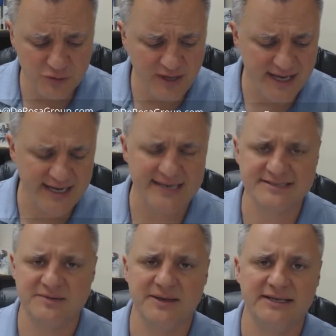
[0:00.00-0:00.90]
you can't
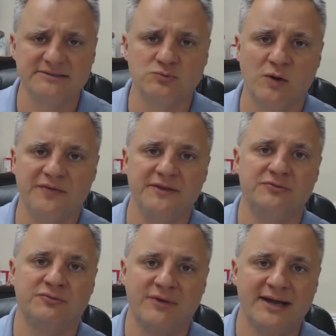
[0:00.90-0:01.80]
estimate what the
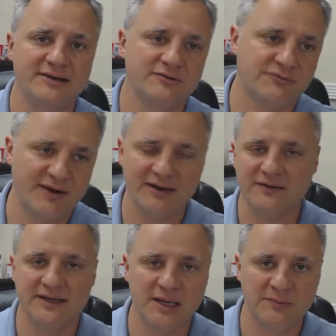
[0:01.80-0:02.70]
rent rental
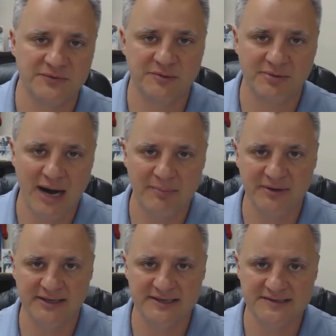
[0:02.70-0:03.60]
income for the
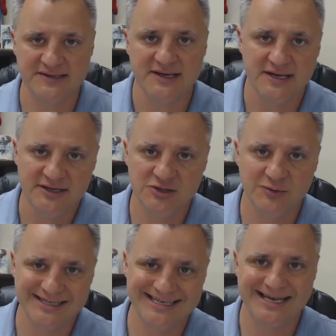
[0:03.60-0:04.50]
property is, you
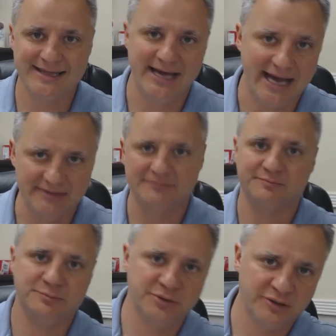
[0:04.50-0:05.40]
want to take that
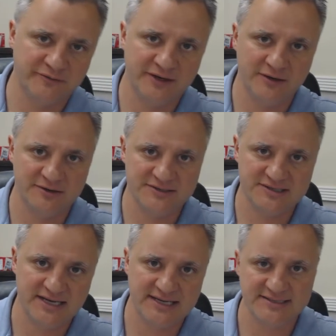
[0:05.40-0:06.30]
put it over here
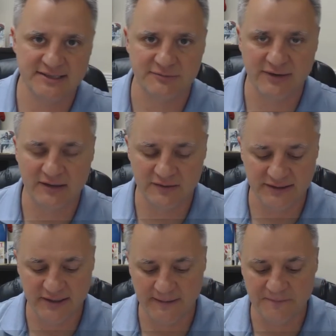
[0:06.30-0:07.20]
as, as the rental
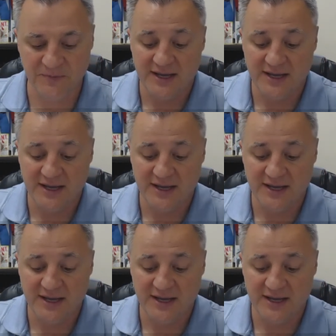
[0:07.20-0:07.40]
income.